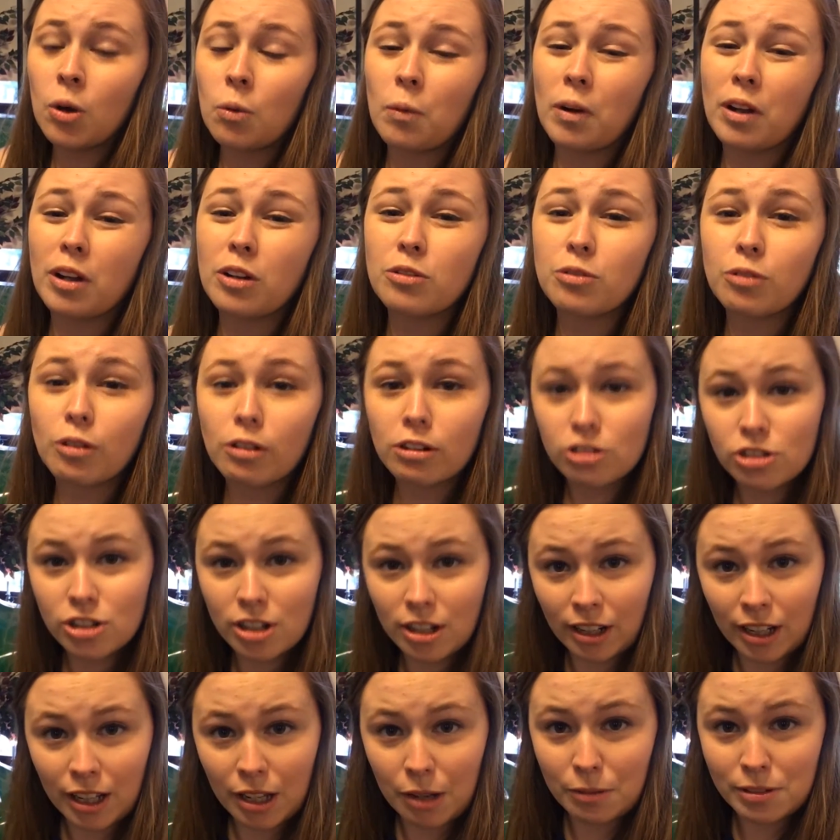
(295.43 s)
while
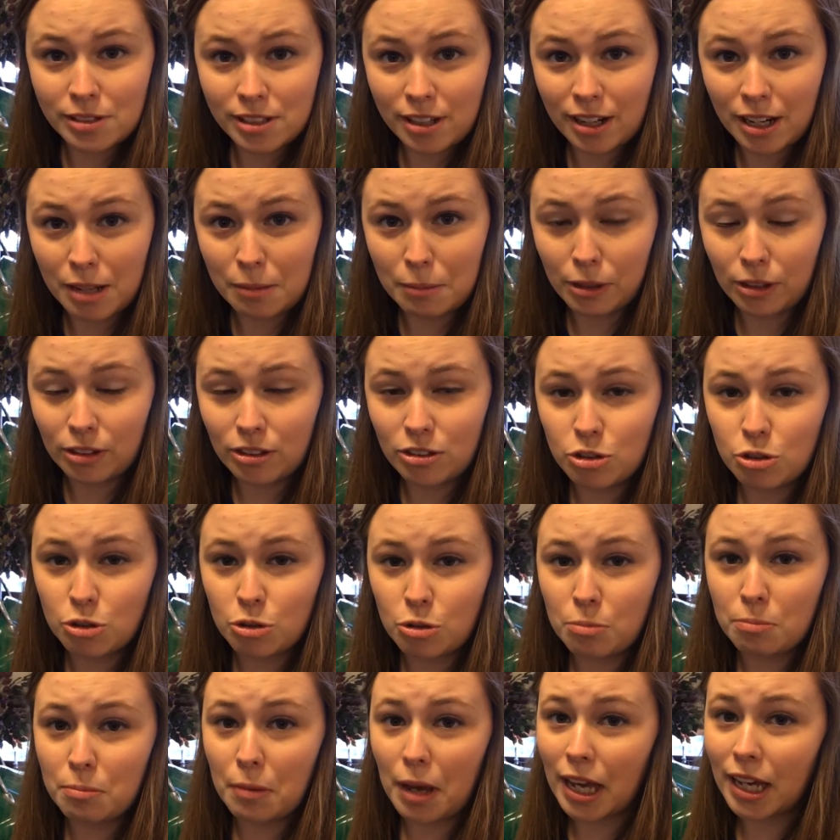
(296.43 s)
unfortunately he was unable to
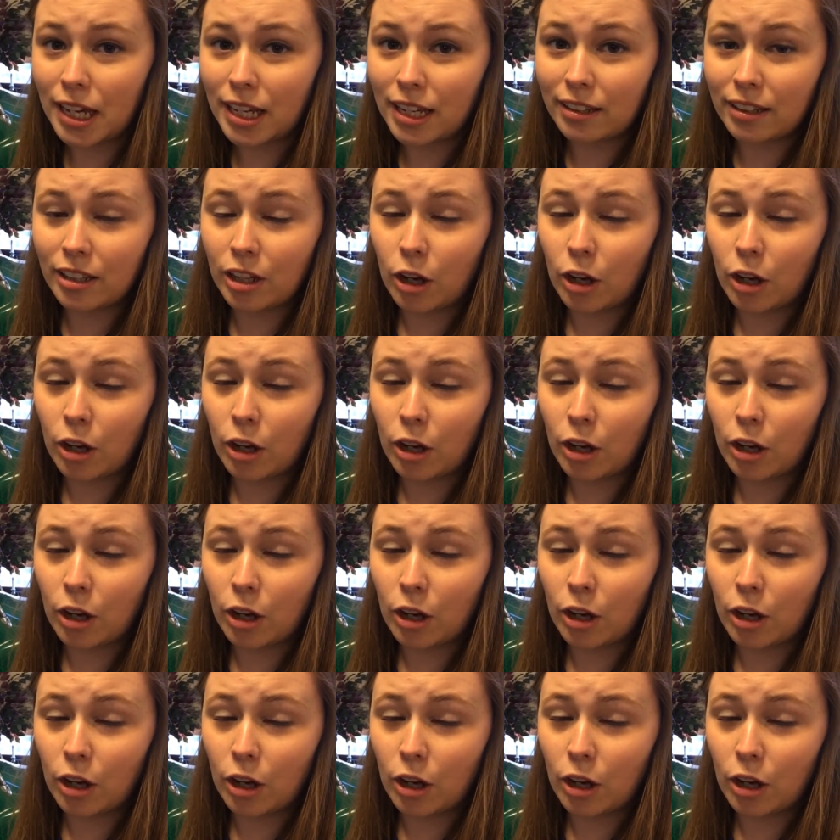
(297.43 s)
make